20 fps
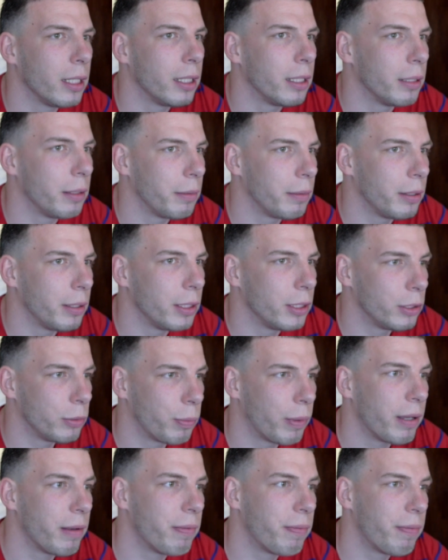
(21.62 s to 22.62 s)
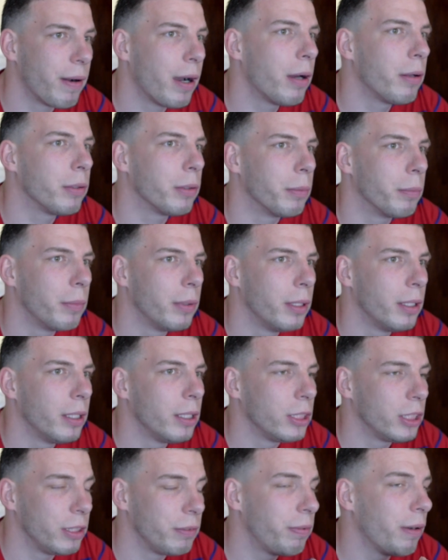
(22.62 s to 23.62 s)
and his wife found him.
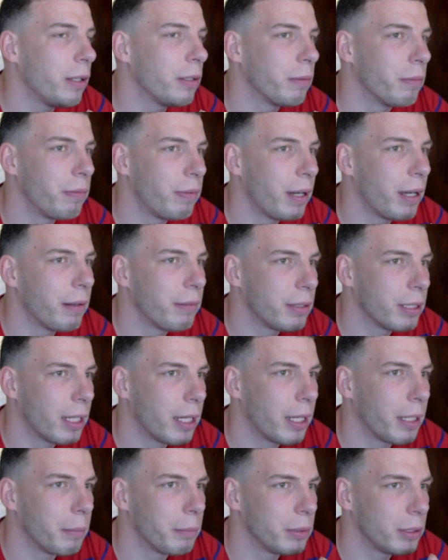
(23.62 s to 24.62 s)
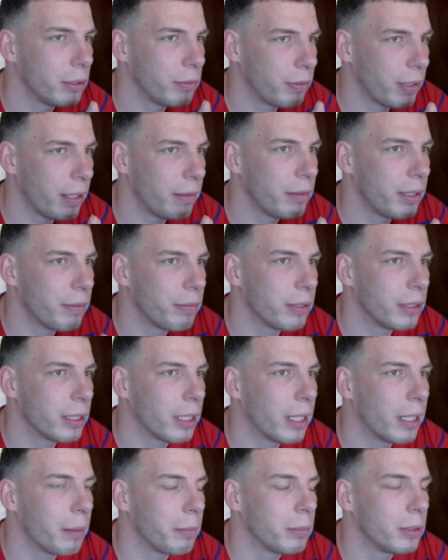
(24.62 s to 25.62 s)
She found him five different
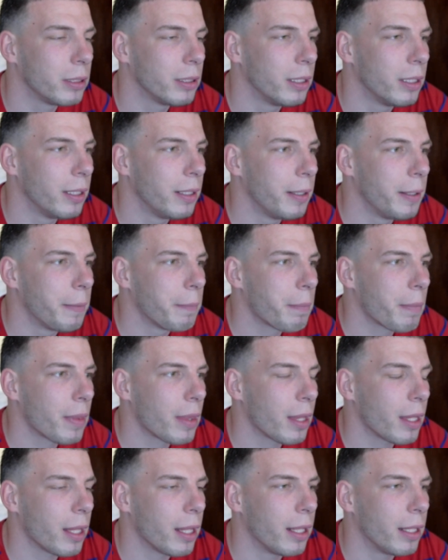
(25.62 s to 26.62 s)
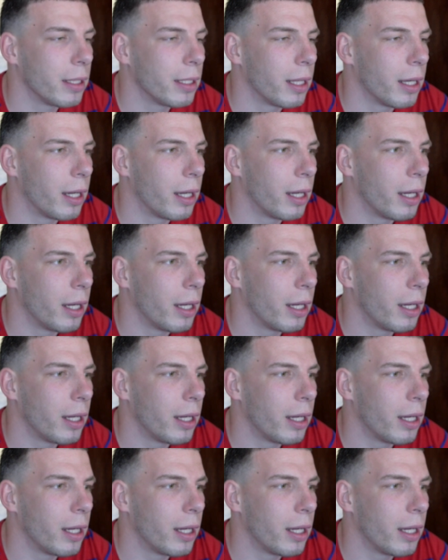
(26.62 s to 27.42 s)
times. And I